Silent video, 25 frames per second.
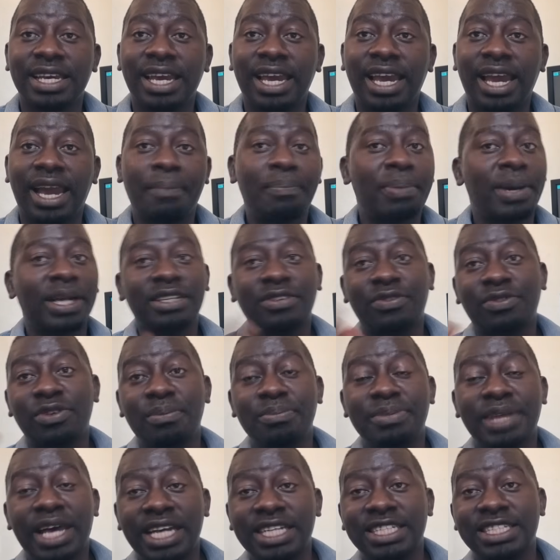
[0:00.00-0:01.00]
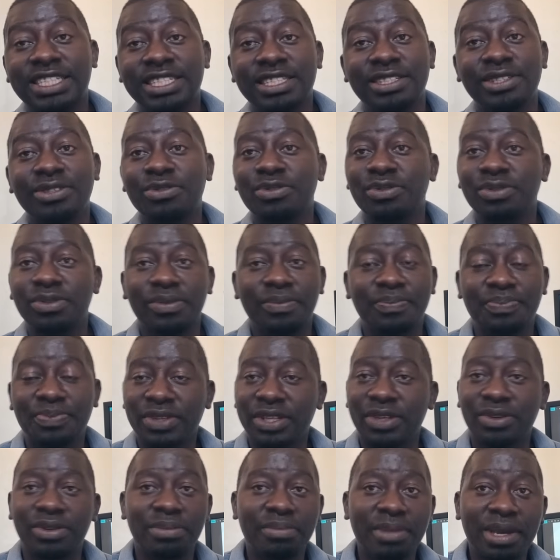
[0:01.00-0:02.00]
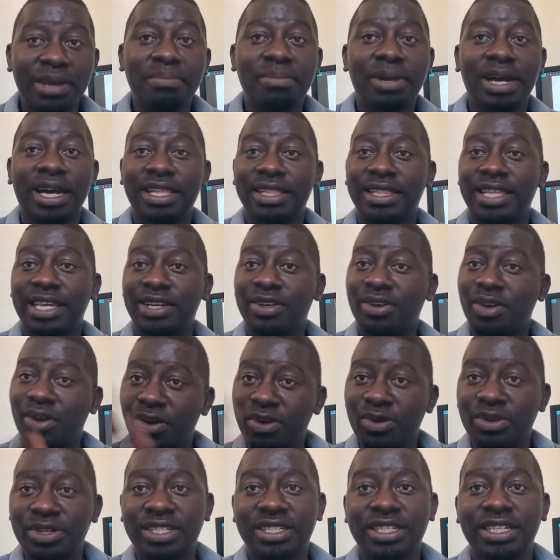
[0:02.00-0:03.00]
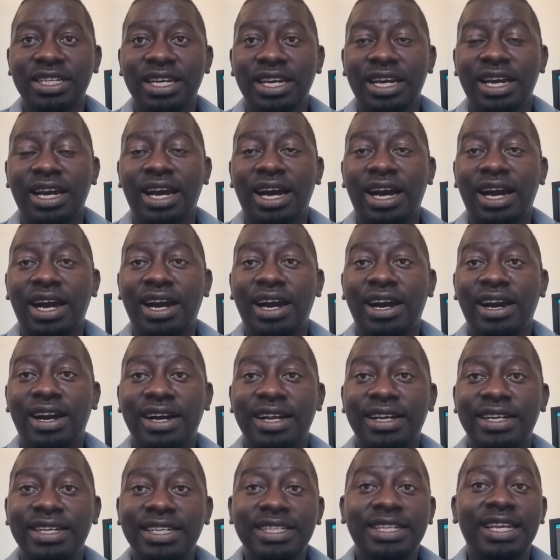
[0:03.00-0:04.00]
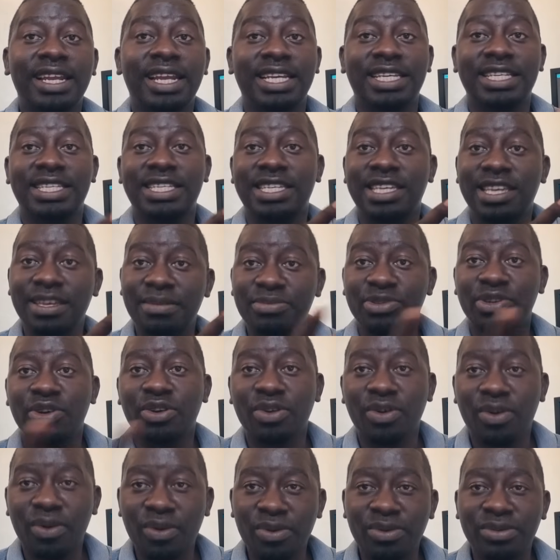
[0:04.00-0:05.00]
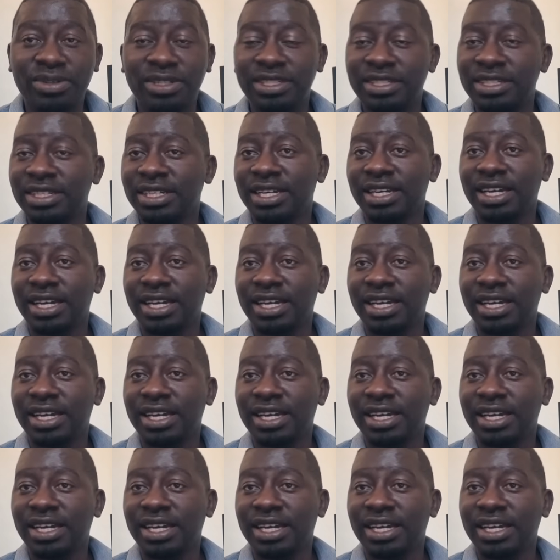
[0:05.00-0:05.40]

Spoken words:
Apart from that, you remember they called leader like Kim Jong-un,